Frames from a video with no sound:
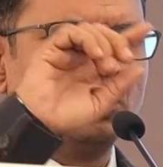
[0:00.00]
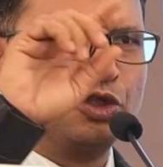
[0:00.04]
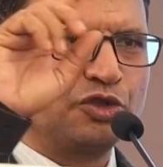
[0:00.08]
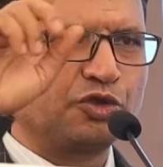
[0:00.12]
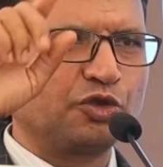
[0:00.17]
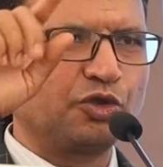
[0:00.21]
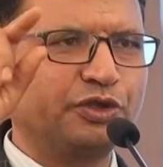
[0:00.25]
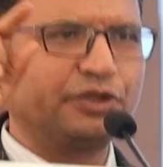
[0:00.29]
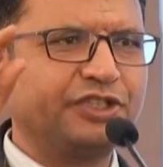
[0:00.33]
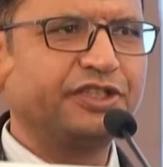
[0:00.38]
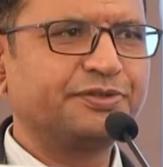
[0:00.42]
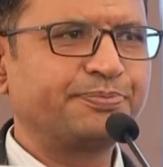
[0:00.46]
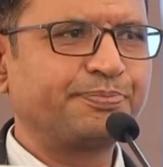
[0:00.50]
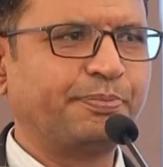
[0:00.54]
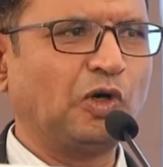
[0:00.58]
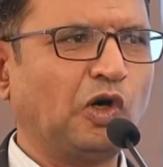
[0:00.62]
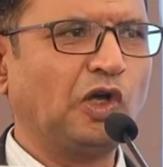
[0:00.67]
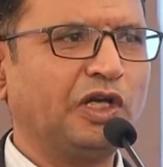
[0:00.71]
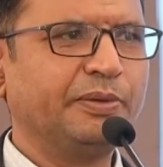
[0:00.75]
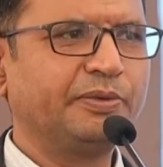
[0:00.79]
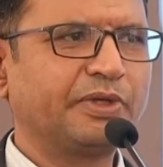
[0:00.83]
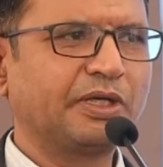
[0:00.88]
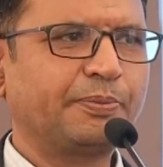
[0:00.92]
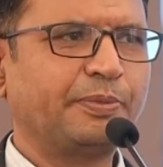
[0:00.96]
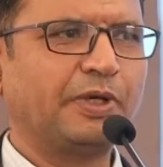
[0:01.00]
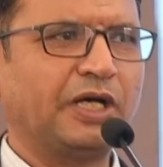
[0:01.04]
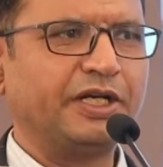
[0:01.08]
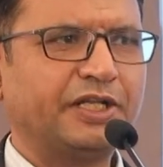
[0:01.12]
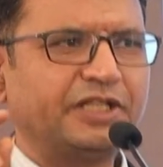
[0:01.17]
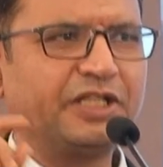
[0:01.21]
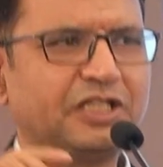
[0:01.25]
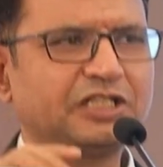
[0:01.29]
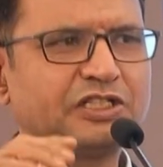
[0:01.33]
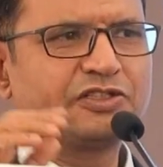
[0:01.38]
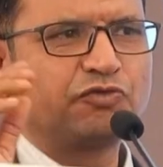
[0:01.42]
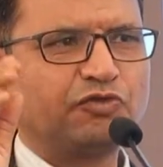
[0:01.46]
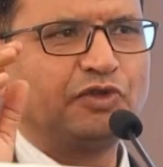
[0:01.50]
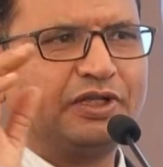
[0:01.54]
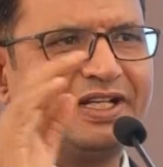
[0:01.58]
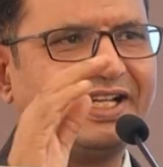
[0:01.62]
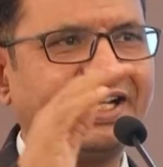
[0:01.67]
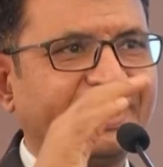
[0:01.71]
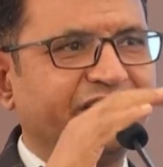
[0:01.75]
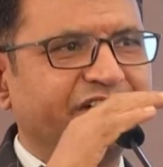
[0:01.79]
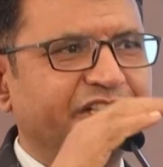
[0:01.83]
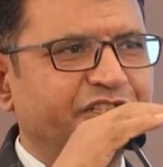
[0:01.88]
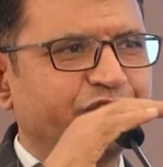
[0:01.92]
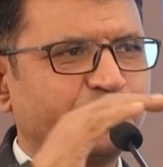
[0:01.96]
So these polymer particles will
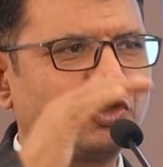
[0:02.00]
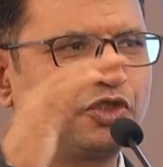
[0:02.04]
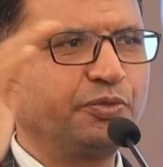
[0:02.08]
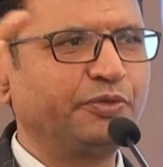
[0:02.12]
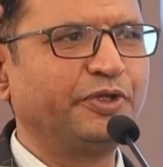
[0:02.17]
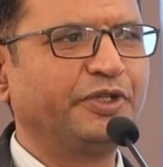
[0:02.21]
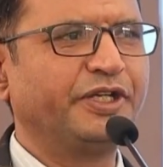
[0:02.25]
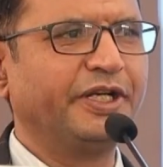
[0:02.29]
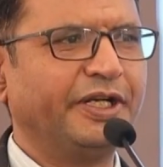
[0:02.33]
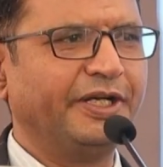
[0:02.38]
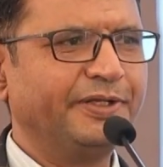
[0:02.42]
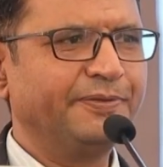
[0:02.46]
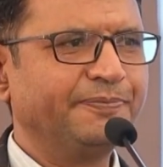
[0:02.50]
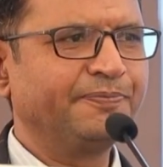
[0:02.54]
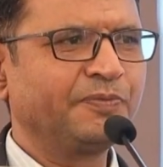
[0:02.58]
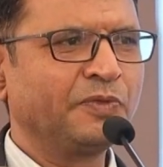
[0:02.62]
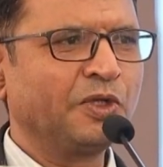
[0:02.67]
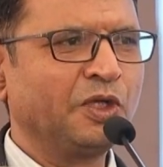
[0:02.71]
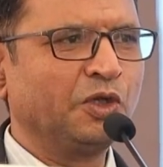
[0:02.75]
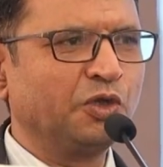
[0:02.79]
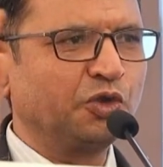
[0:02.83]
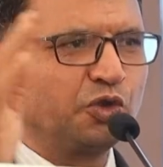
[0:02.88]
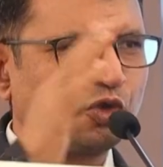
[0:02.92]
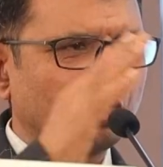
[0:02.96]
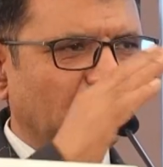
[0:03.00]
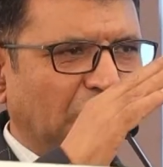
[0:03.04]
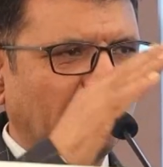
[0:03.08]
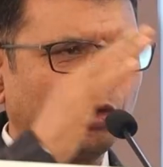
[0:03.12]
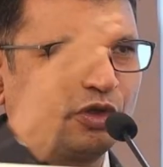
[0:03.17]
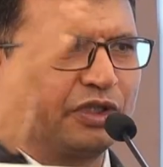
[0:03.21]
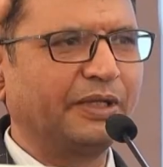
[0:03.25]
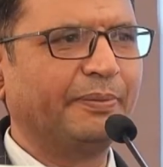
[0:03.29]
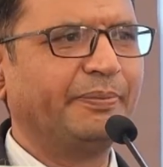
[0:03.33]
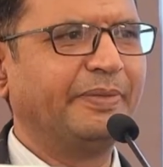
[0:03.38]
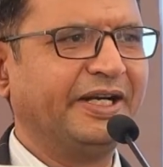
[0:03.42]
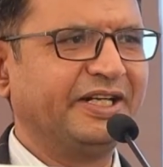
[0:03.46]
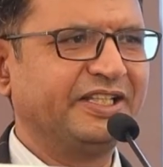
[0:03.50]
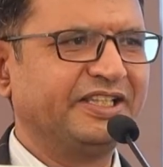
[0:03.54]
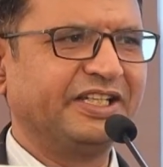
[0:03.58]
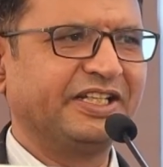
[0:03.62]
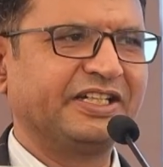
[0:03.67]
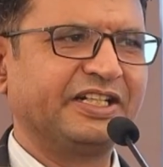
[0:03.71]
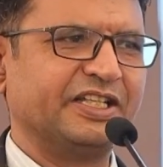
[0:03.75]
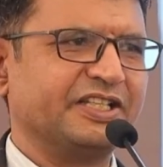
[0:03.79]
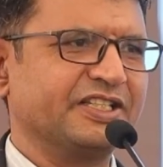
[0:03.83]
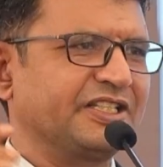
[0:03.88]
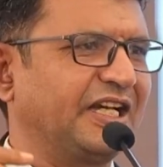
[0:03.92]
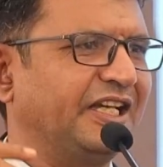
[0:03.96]
get distributed throughout the bed thickness.